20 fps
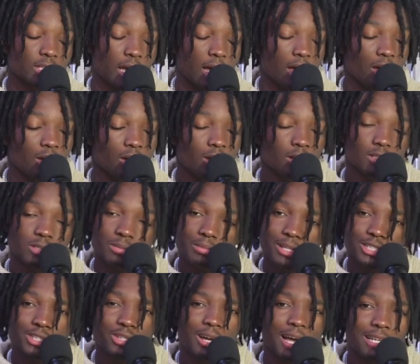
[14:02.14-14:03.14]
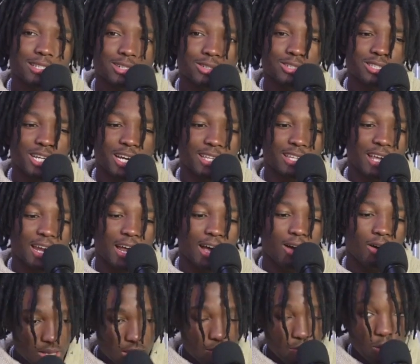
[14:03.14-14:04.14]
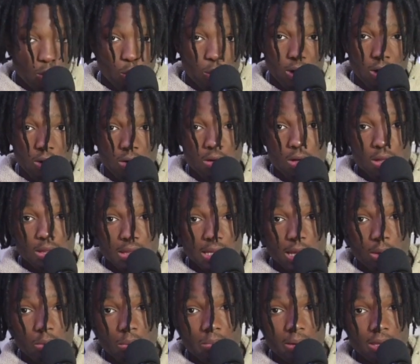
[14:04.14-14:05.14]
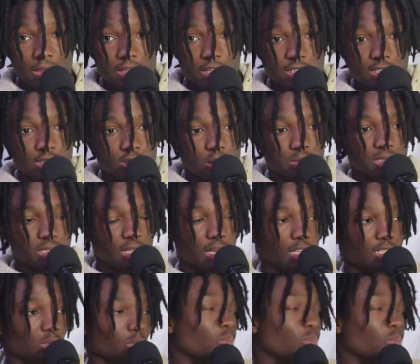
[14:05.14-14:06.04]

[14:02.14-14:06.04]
now. So make sure you guys go check that out, if you will. Link will be in the description as